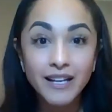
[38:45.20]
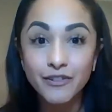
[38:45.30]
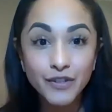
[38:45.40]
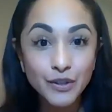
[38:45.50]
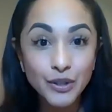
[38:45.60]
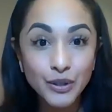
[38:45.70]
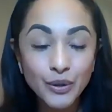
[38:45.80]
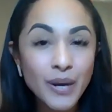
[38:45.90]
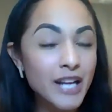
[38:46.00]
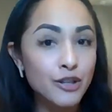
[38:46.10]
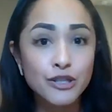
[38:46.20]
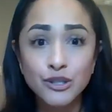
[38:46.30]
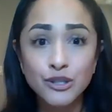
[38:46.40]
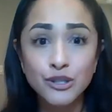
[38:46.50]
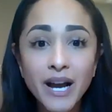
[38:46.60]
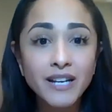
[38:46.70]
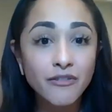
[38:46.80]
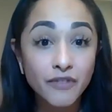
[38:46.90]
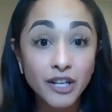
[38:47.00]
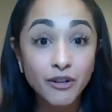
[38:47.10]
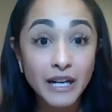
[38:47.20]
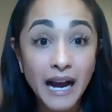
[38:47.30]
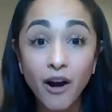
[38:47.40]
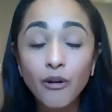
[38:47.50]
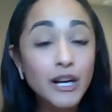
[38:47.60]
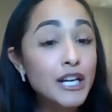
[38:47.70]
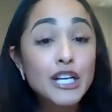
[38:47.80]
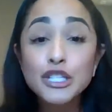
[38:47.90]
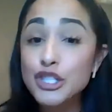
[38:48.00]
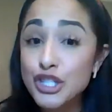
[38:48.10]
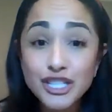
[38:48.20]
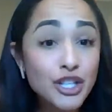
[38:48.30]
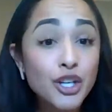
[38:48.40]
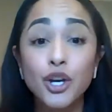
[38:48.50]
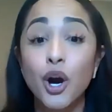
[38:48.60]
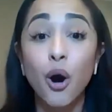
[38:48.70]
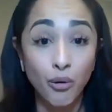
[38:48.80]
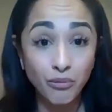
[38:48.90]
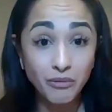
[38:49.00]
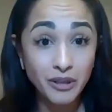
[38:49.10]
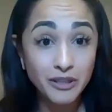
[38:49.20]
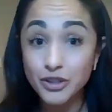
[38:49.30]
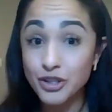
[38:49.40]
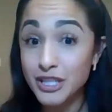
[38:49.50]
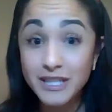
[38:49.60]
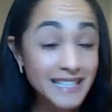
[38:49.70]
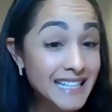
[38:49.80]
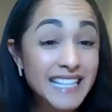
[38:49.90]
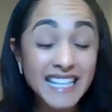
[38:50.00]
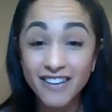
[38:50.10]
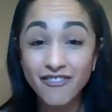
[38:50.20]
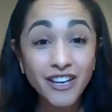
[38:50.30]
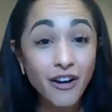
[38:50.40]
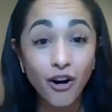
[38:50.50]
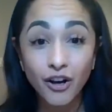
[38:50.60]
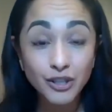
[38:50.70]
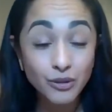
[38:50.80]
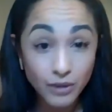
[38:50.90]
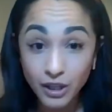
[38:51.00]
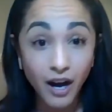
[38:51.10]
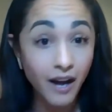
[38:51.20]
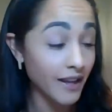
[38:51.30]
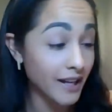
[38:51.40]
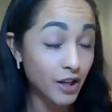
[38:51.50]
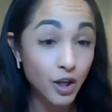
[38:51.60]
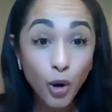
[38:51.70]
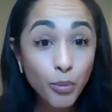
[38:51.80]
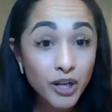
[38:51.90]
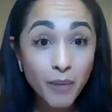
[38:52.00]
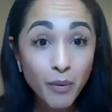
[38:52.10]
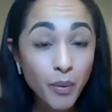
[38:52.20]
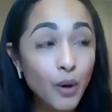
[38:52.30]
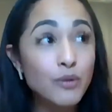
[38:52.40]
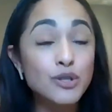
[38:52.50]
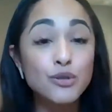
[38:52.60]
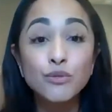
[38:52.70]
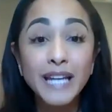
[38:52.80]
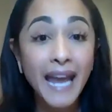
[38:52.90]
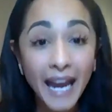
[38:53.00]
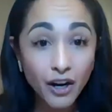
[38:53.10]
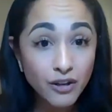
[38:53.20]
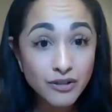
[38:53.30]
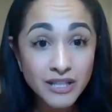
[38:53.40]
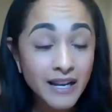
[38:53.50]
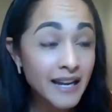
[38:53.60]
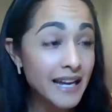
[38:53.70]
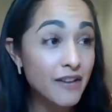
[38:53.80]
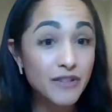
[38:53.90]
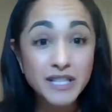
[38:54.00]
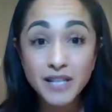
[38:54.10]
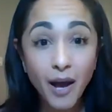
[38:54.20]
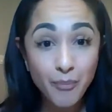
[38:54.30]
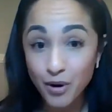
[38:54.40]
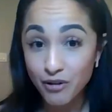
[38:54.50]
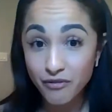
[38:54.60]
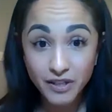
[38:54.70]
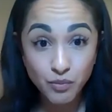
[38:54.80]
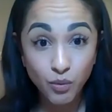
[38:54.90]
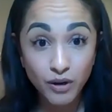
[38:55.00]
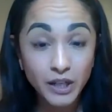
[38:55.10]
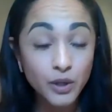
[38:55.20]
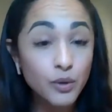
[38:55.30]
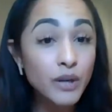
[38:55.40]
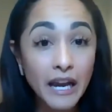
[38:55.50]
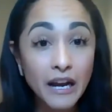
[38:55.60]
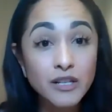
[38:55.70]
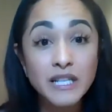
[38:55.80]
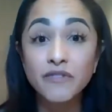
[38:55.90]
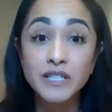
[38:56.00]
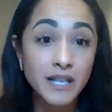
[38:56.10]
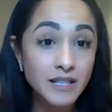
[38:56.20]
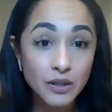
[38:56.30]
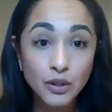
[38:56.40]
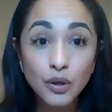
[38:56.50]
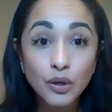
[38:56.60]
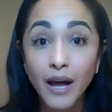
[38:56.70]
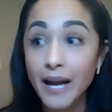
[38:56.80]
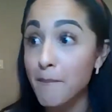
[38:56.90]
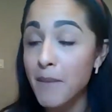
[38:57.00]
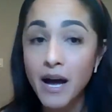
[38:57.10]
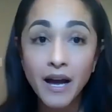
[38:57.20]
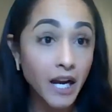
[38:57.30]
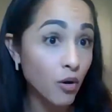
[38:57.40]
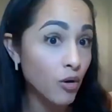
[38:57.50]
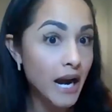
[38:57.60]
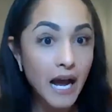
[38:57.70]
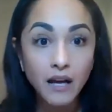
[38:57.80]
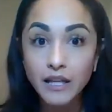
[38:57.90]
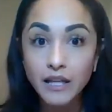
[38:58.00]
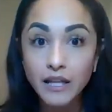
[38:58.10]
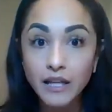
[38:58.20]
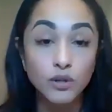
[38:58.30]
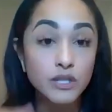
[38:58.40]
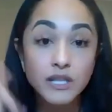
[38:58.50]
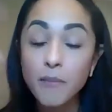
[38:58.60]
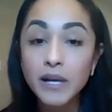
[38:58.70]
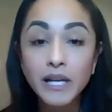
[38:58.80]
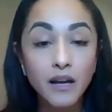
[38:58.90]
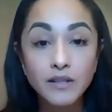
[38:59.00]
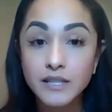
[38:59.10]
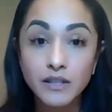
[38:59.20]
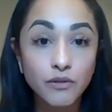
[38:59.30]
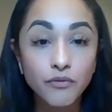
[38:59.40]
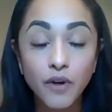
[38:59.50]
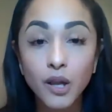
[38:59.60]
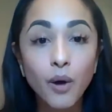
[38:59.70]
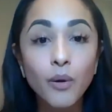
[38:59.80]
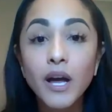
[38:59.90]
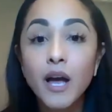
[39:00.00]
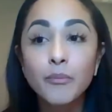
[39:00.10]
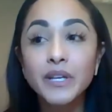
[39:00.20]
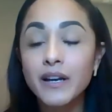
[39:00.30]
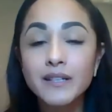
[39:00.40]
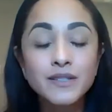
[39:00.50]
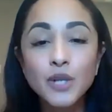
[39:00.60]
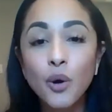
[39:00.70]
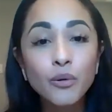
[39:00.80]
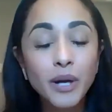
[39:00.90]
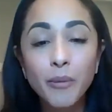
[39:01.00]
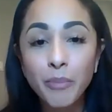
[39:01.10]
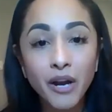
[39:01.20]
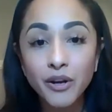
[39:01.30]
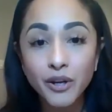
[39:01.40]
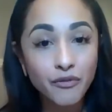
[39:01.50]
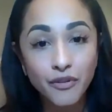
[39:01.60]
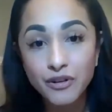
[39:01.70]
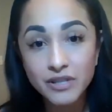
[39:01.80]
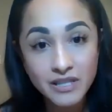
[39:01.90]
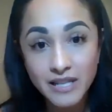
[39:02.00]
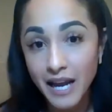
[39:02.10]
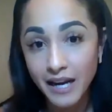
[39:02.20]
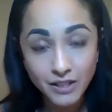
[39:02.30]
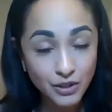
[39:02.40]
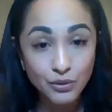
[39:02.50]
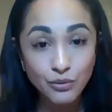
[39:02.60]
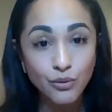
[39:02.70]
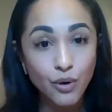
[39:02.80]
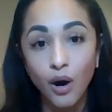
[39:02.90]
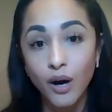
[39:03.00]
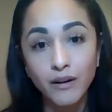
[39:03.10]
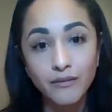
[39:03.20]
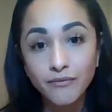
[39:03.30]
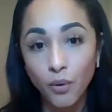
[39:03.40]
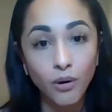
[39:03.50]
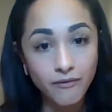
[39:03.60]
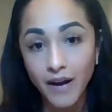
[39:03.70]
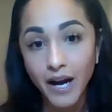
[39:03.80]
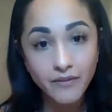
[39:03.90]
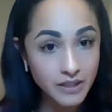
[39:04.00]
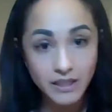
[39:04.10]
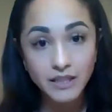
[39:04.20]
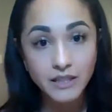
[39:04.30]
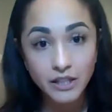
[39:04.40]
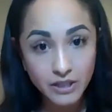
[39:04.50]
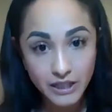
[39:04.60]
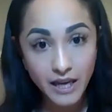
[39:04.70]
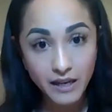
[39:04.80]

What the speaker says: new and you're still trying to figure it out, just go. Just give it all you got. Like, go put up a post. Who cares if it's not perfect wording? Who cares if it doesn't look like mine or Allie's or somebody else that you follow? Because don't compare your first day to our 4, 5, 6 years in.